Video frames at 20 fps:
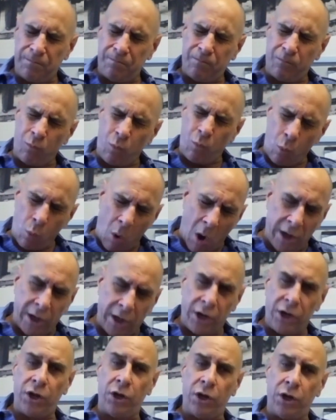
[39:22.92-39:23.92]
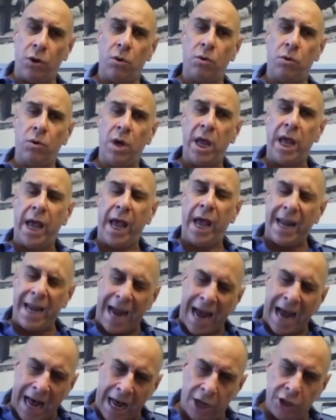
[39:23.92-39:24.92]
want to do and
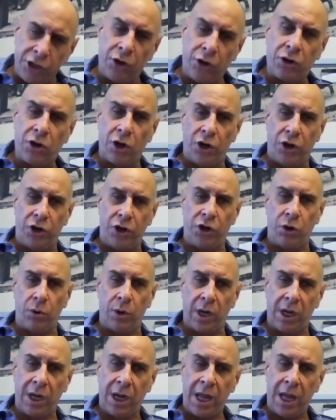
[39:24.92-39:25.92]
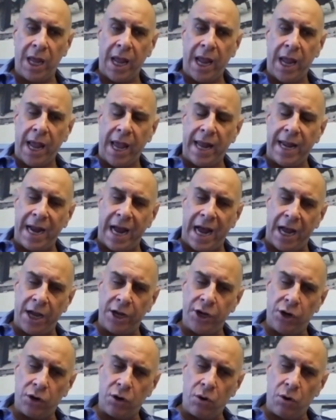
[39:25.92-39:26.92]
how you're going to do it and how
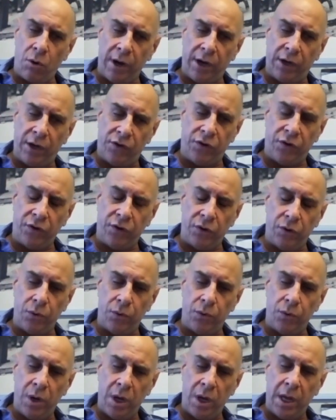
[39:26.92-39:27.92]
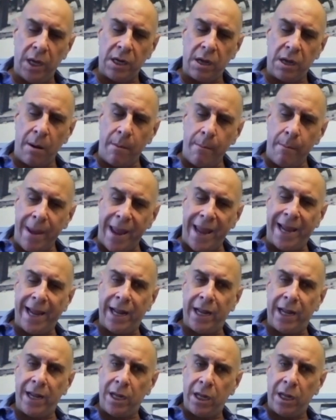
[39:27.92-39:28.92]
you're going to
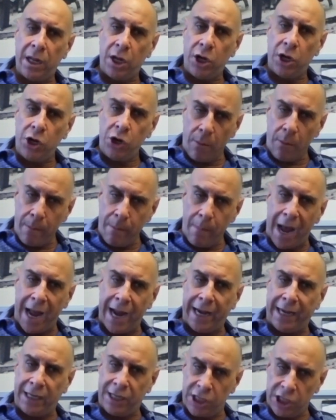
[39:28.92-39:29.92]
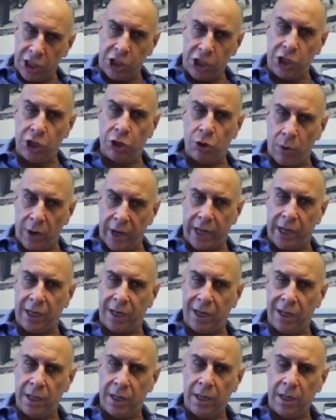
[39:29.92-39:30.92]
command your mind to do
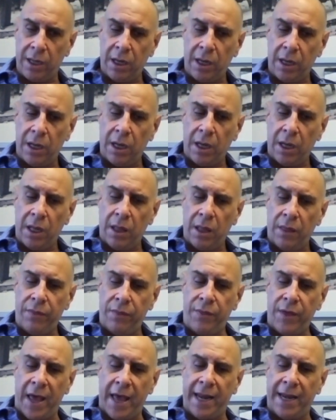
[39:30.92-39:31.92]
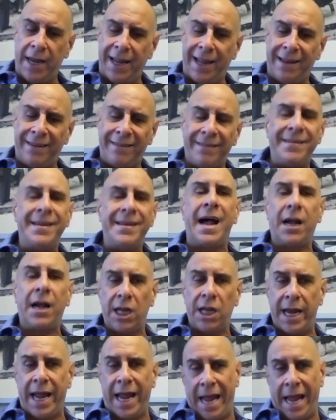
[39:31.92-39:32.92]
it, then it's not going
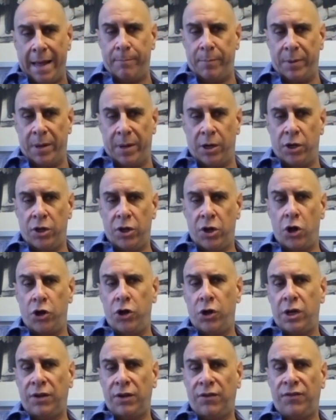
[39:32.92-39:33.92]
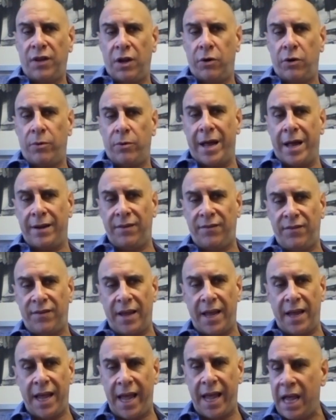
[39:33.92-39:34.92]
to happen. You could sit around and
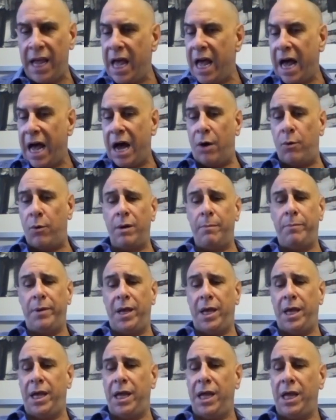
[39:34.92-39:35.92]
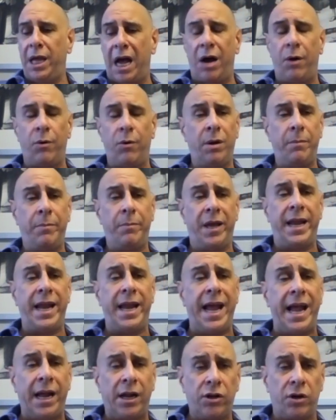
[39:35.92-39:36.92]
say, hey, I want to be an
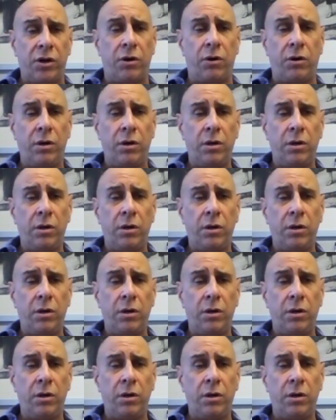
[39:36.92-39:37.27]
actor